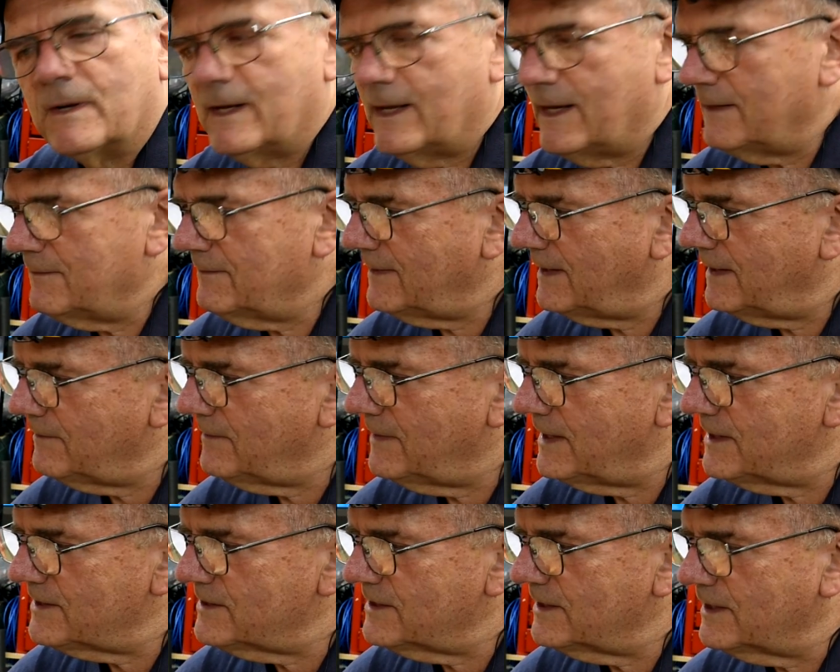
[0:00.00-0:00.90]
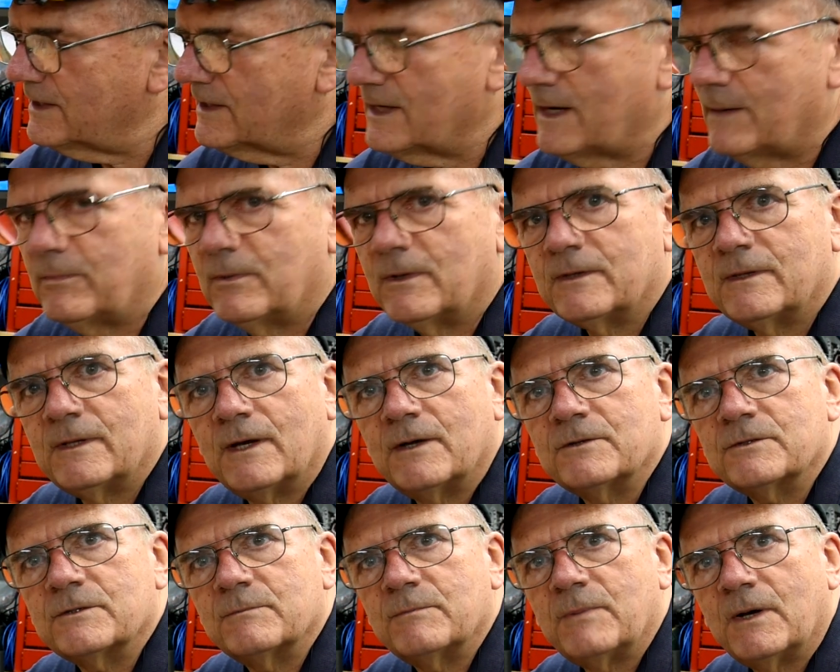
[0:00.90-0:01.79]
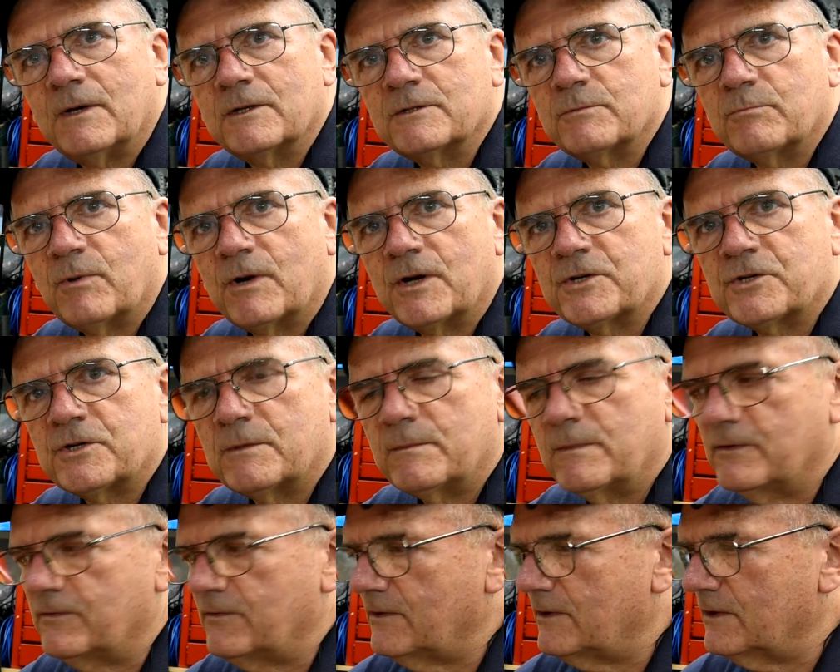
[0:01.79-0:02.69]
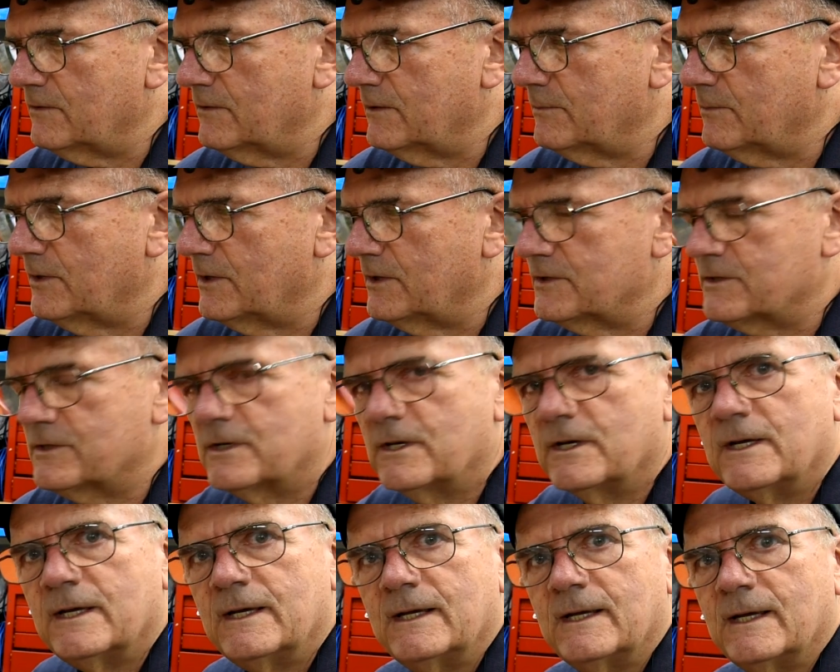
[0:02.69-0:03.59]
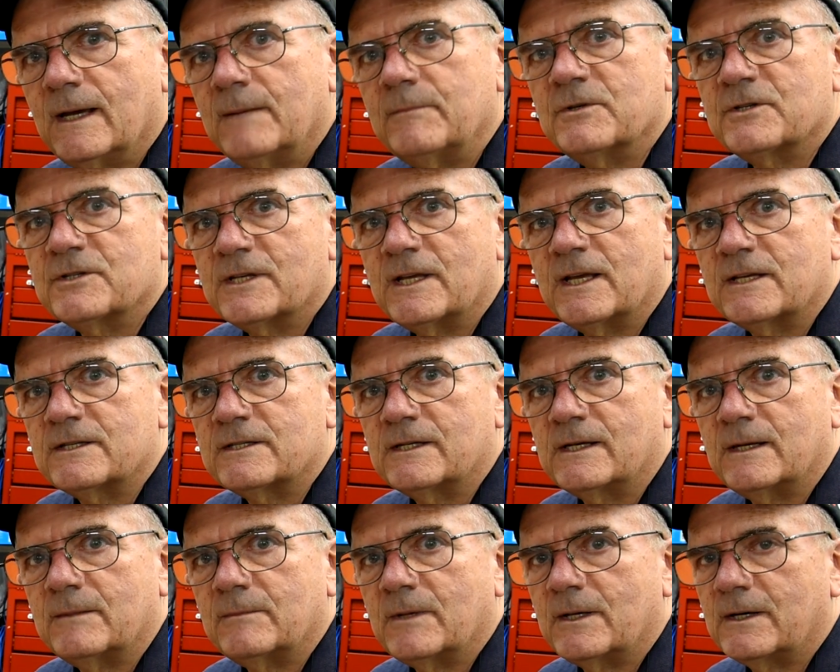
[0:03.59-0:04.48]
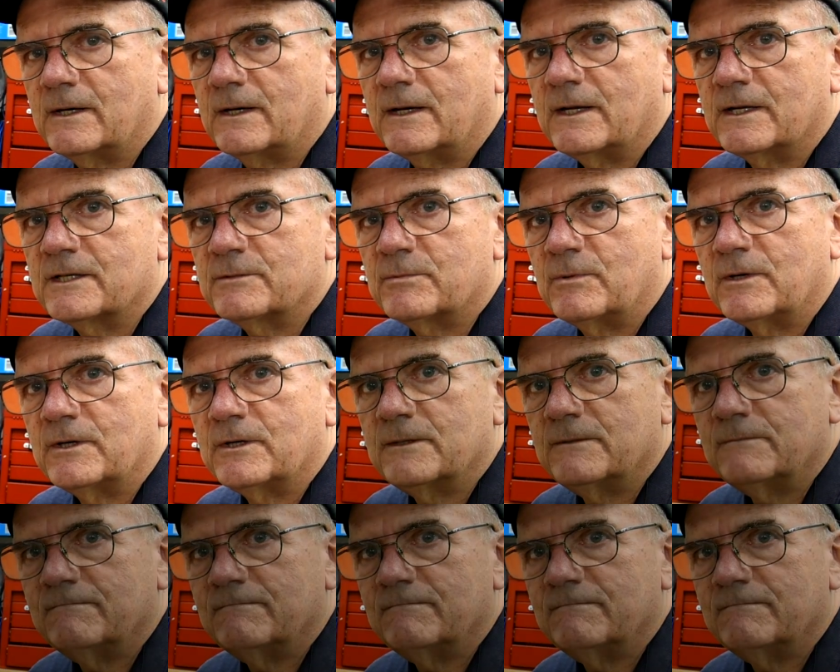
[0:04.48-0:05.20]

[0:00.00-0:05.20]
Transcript: I'm, I'm guessing a couple of thousand pounds pressure before it would burst. I'm just guessing, I'm not an expert.